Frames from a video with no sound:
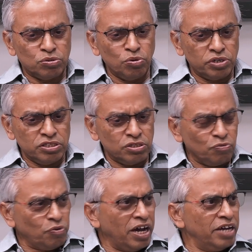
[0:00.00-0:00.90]
no
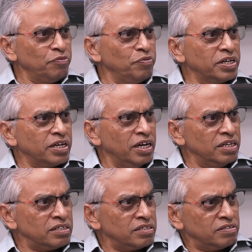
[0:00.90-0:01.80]
reason why we
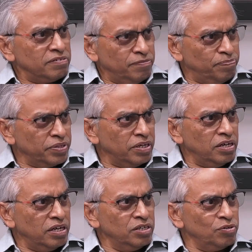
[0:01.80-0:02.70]
can't,
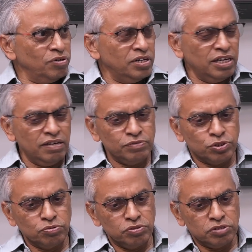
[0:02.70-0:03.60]
have
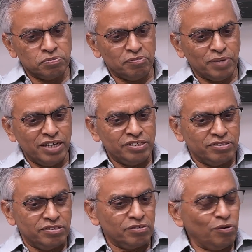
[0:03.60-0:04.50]
students from
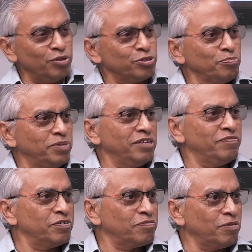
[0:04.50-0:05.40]
IISER also
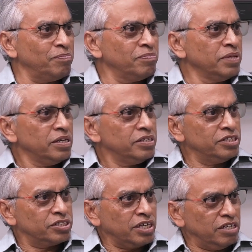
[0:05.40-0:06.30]
benefit from
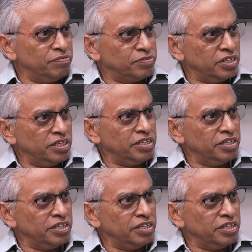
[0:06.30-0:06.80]
this kind of training.